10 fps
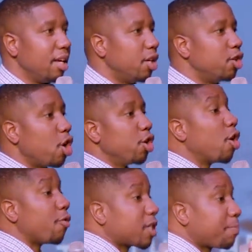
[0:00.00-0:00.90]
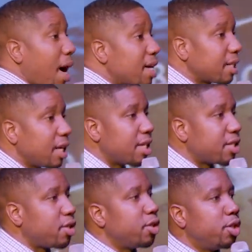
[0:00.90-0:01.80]
Your, your response
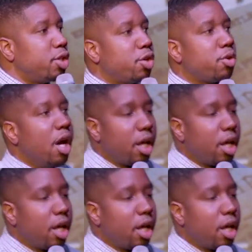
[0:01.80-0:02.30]
is you, you,